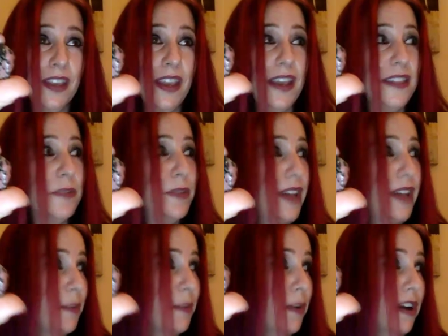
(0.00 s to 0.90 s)
and the
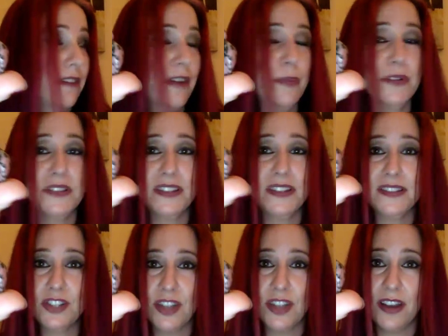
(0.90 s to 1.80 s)
black part represents
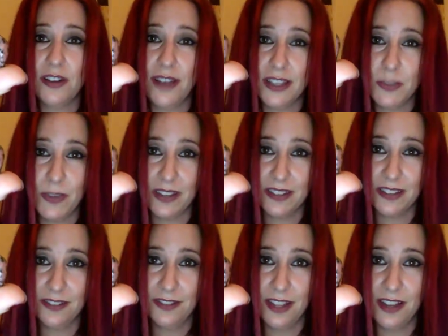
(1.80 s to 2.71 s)
the shadow aspects
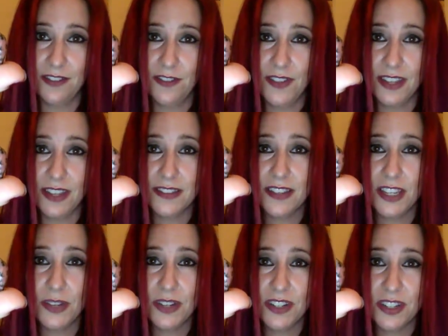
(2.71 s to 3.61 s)
of love, things that
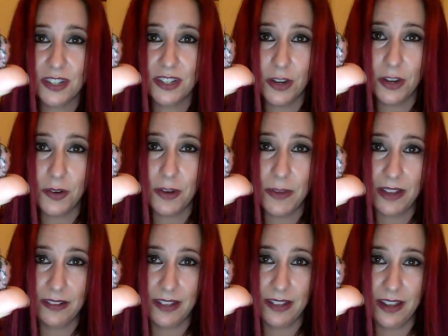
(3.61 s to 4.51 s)
you need to know
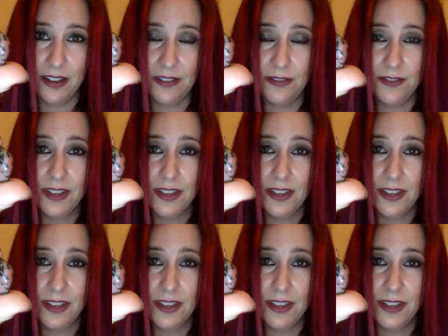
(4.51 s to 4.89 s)
about love